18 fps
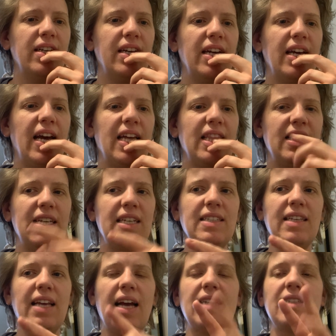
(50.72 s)
at the
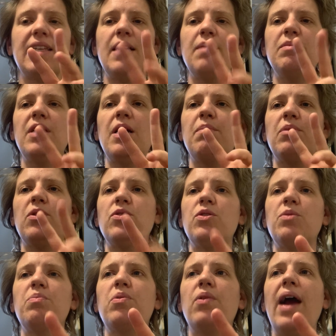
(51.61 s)
exact same tempo.
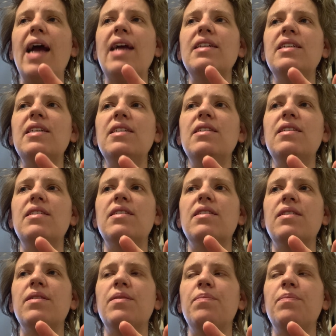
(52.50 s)
So practice